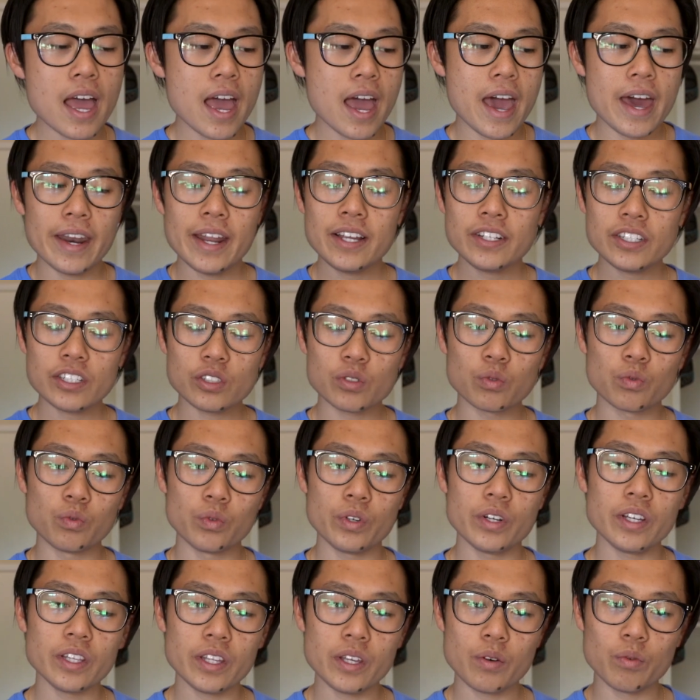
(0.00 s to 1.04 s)
And I just
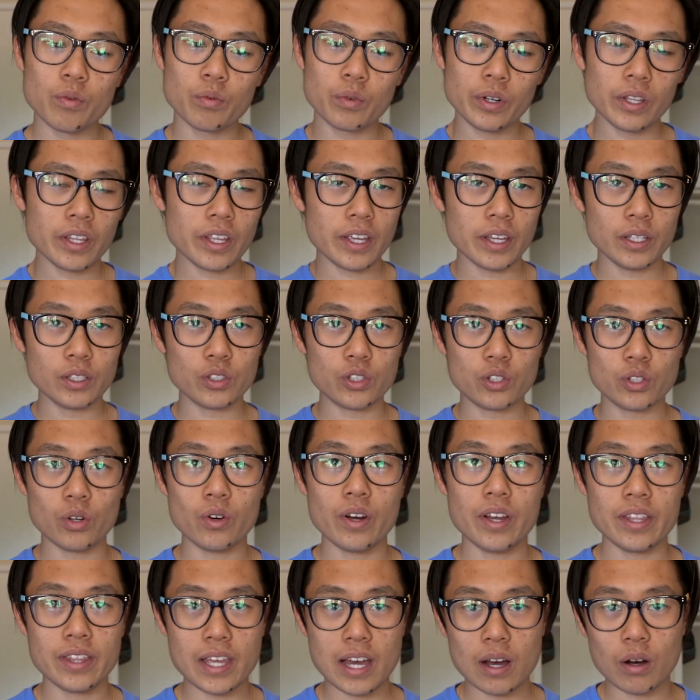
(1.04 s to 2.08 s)
really, really
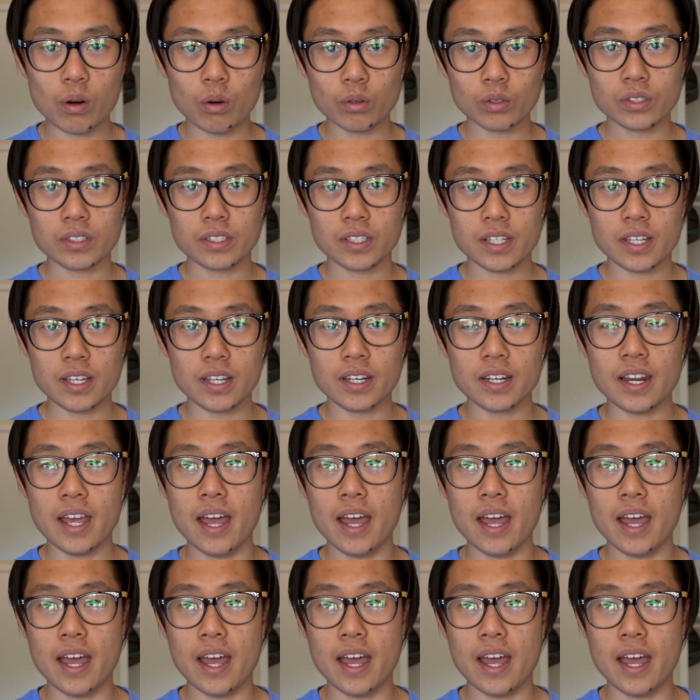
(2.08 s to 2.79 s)
enjoyed that whole scene.